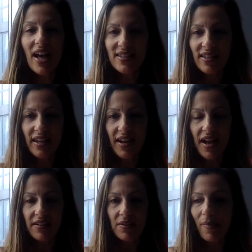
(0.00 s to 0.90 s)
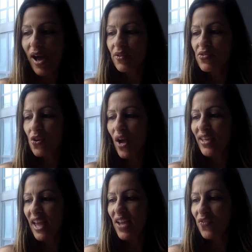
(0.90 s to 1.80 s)
like to get out and about." So I
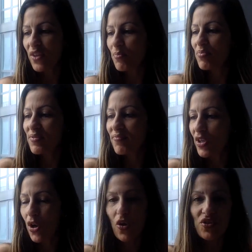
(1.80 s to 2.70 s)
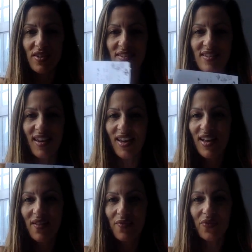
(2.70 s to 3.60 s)
gave him, just
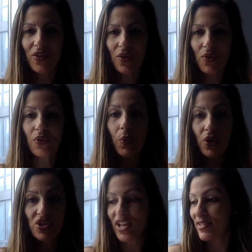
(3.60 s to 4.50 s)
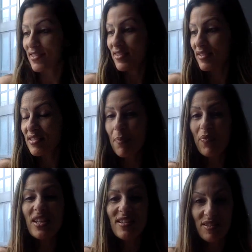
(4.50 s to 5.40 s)
the worksheets,
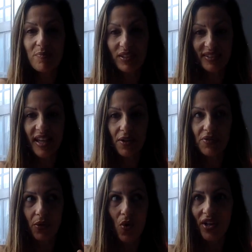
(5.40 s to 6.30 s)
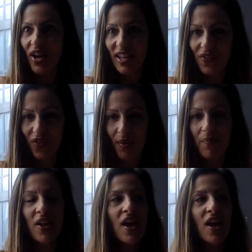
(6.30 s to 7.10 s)
something as simple as that. I was like, what can I give him?